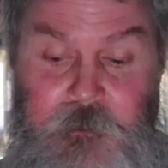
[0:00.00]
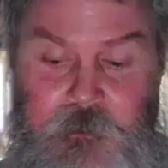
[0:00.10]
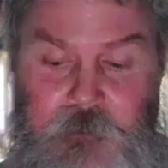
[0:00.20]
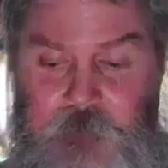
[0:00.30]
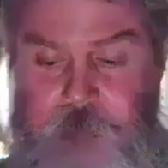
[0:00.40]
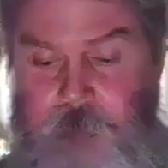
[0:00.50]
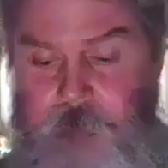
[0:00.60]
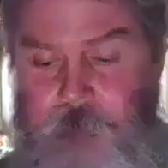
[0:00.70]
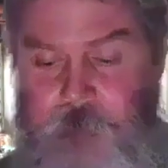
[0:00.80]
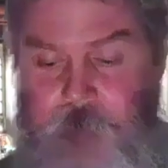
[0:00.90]
angel,
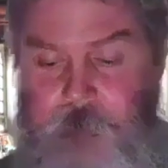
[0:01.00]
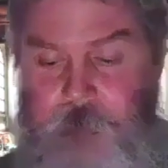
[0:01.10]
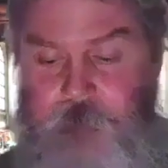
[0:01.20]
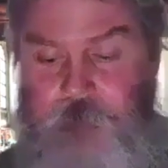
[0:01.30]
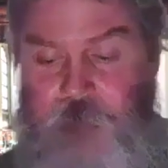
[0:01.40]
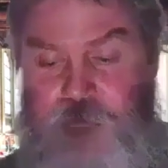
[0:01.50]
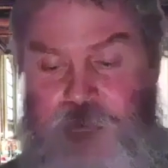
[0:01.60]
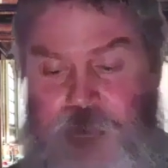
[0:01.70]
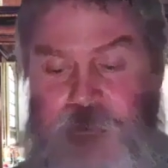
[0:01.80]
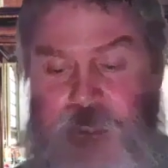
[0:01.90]
spirit,
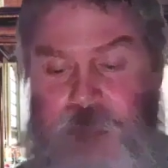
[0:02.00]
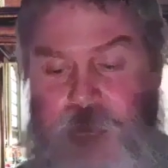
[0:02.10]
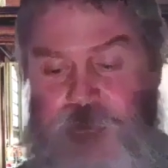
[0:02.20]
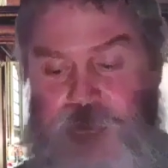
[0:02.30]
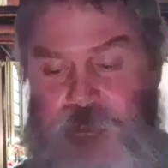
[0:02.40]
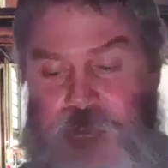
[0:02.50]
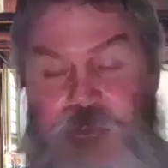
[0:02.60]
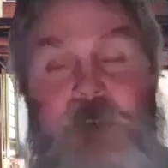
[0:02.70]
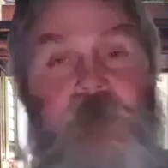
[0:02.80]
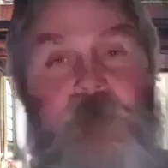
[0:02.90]
the
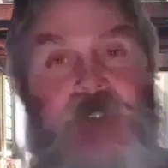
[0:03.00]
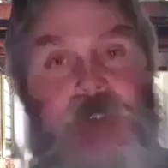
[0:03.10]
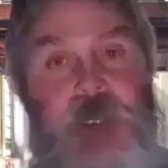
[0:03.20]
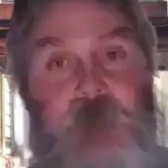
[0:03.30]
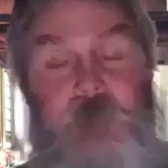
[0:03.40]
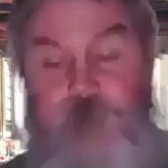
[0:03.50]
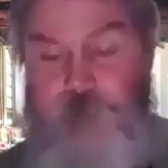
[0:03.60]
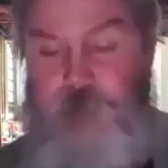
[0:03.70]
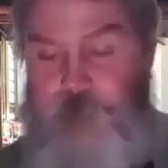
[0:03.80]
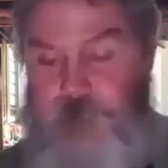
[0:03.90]
Gentile Moshiach,
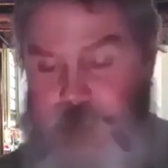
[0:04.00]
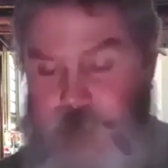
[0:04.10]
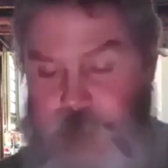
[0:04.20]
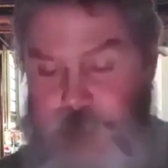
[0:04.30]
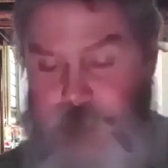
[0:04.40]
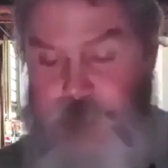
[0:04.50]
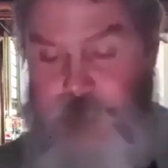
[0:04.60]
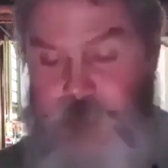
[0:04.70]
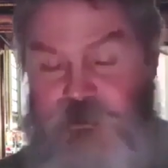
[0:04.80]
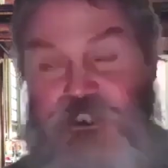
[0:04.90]
come from Edom.
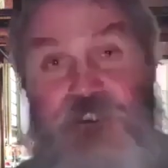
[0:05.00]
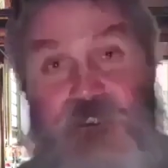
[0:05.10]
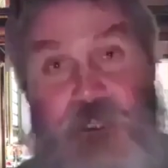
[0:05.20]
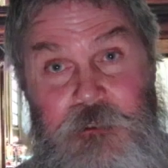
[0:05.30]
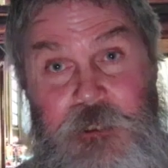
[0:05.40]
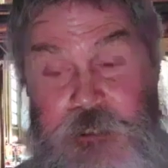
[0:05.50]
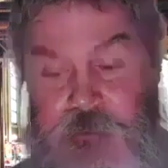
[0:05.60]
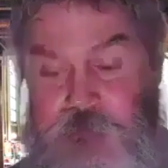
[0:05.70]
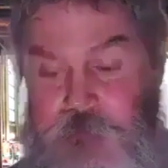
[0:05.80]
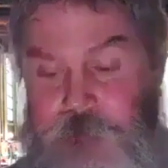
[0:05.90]

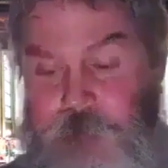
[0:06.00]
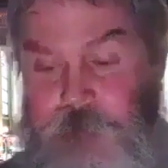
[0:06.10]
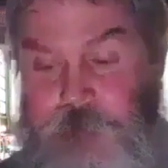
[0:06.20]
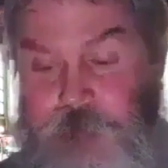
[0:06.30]
Gentile